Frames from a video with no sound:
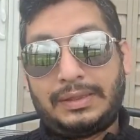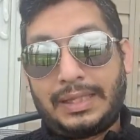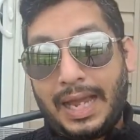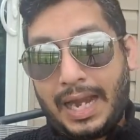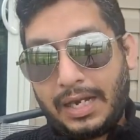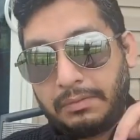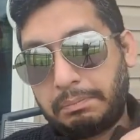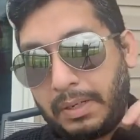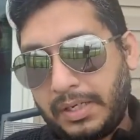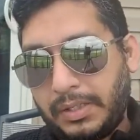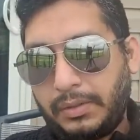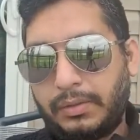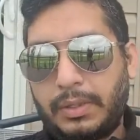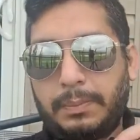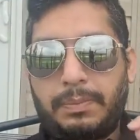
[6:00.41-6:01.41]
that
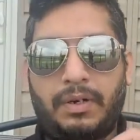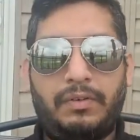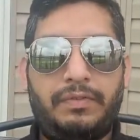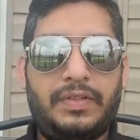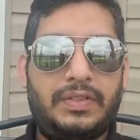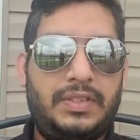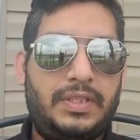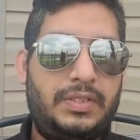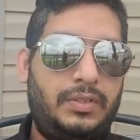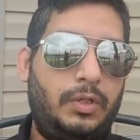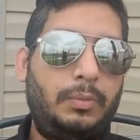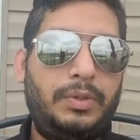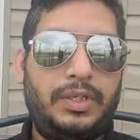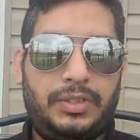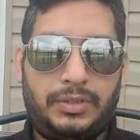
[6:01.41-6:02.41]
particular province's
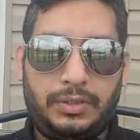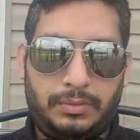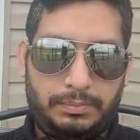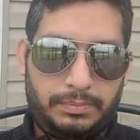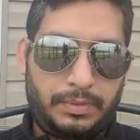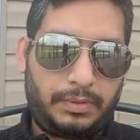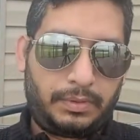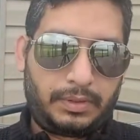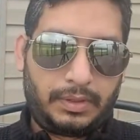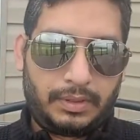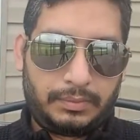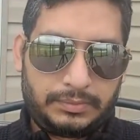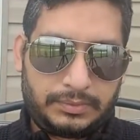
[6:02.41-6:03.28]
nomination program,